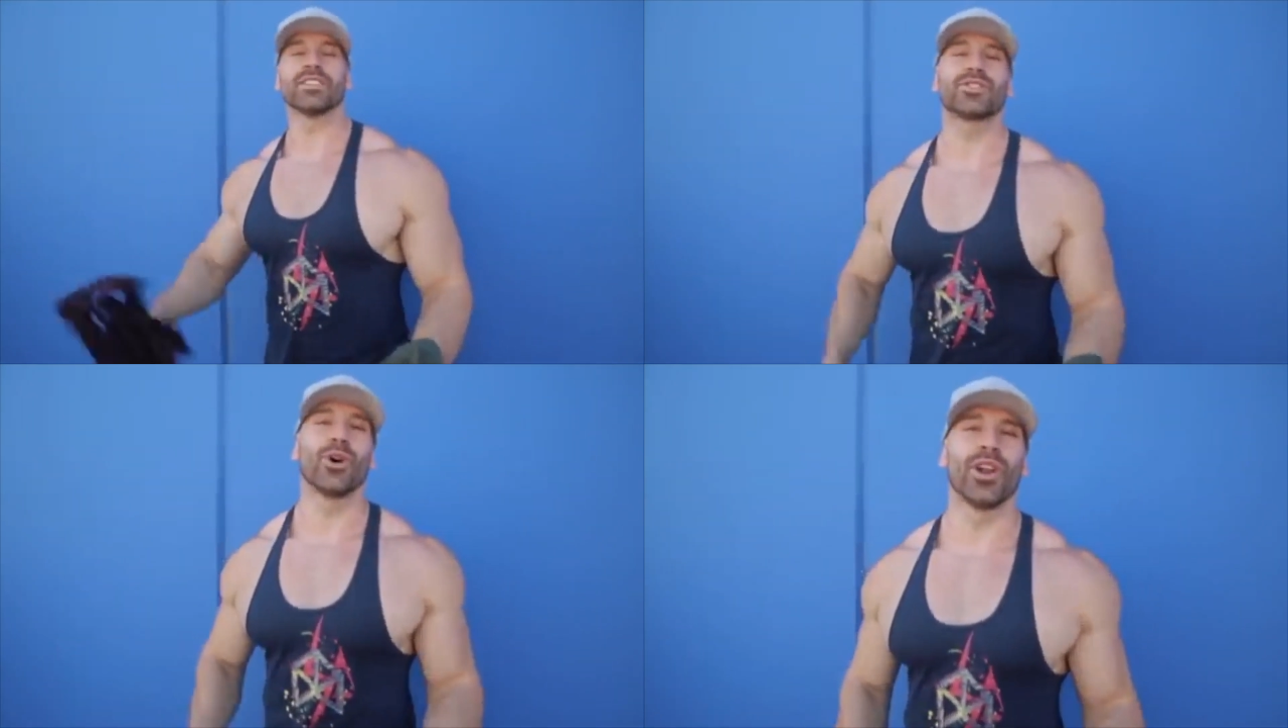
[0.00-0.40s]

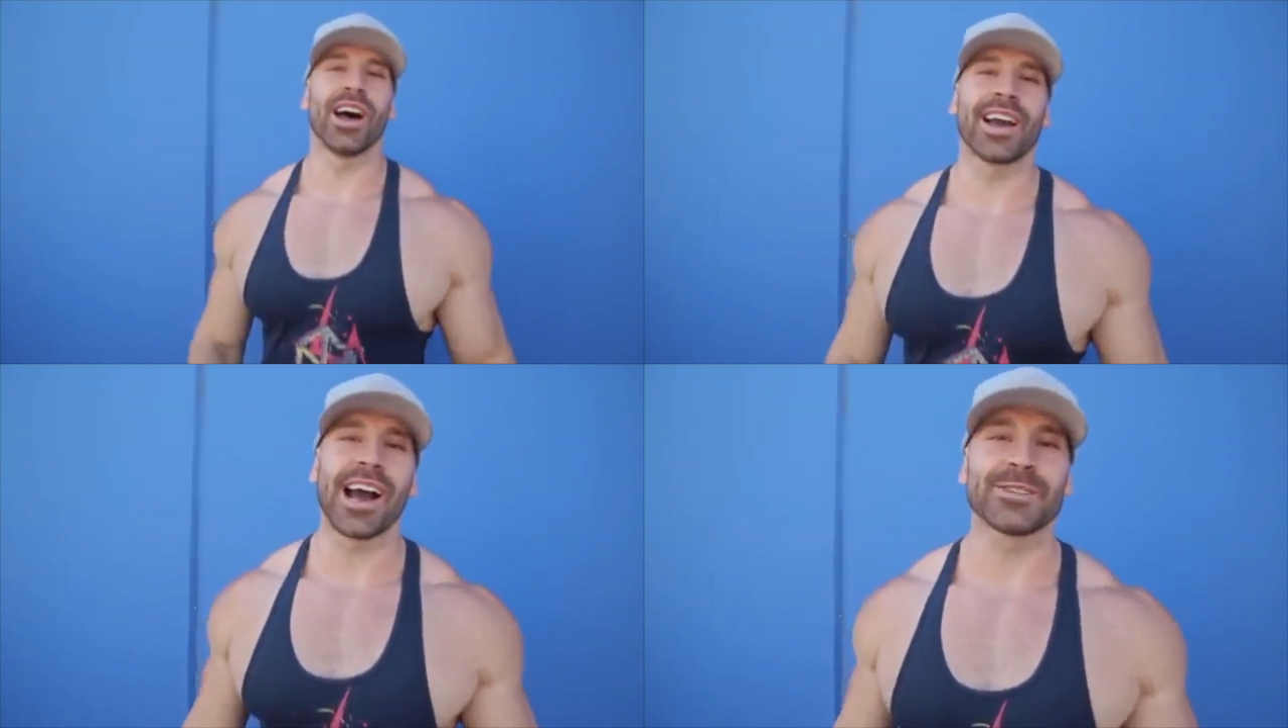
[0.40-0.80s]
What's going
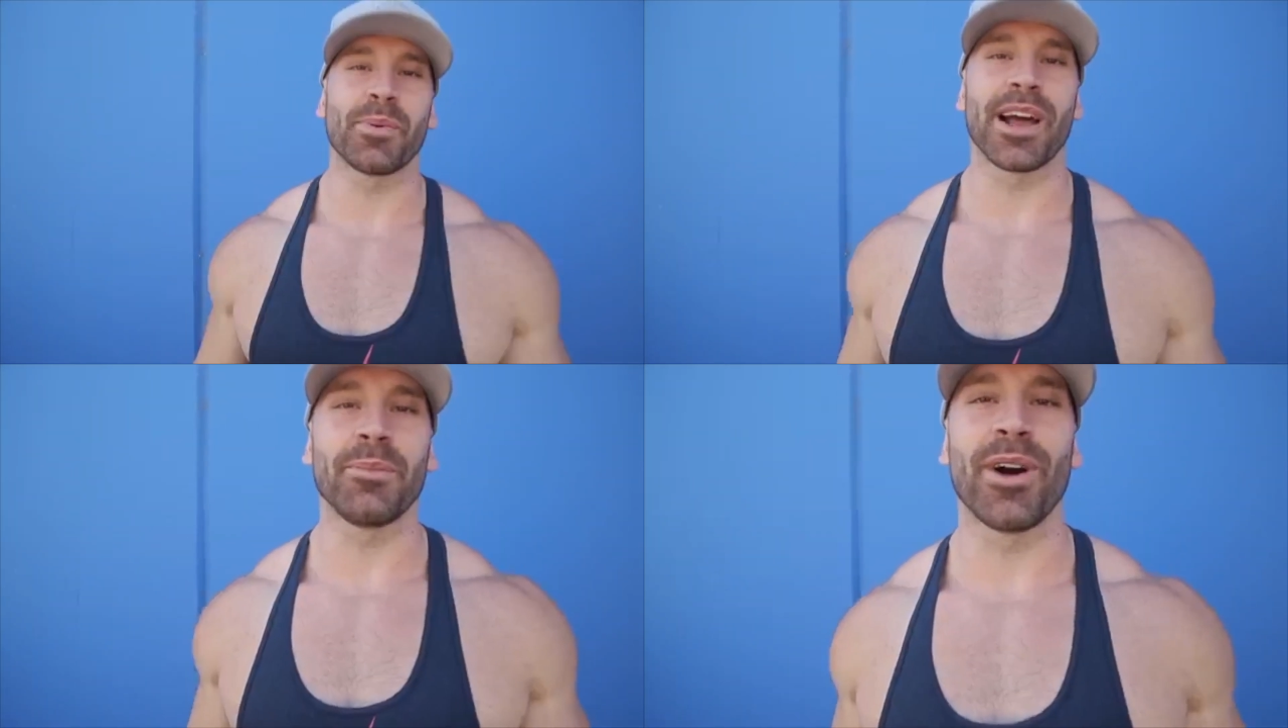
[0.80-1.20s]
on, guys?
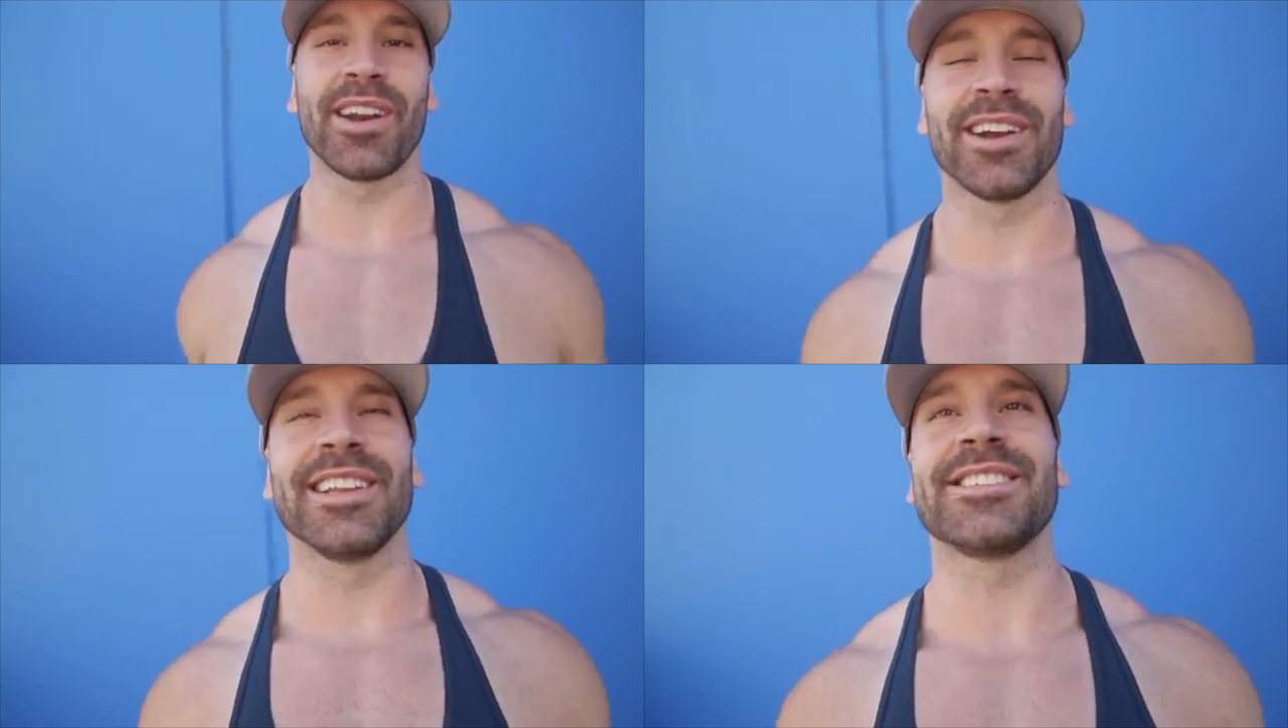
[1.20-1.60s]
Bradley
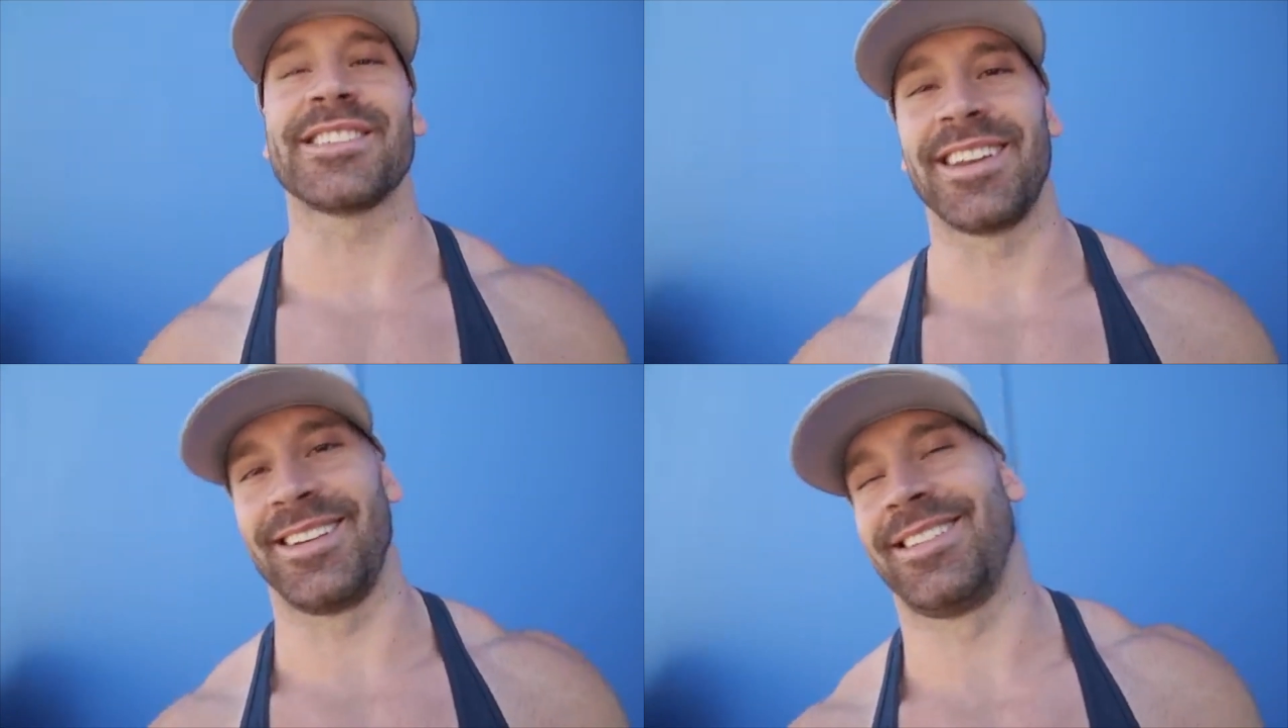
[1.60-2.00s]
Martin here.
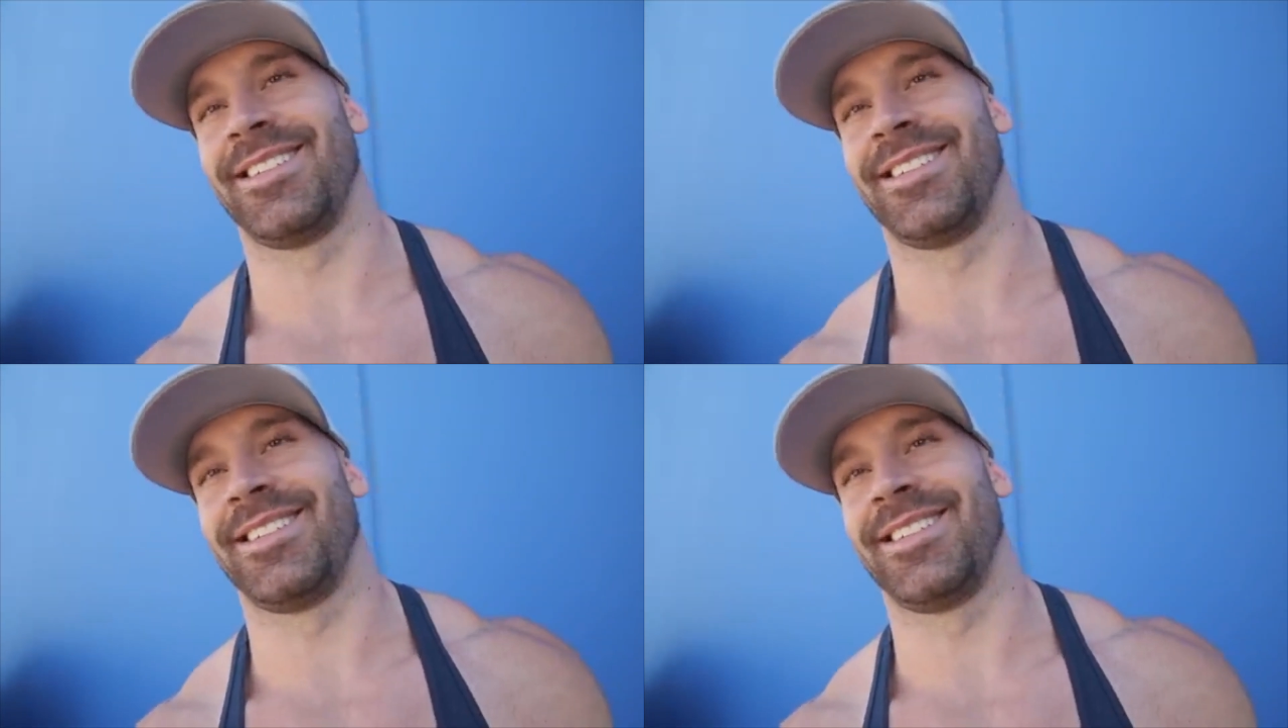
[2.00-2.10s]
Listen.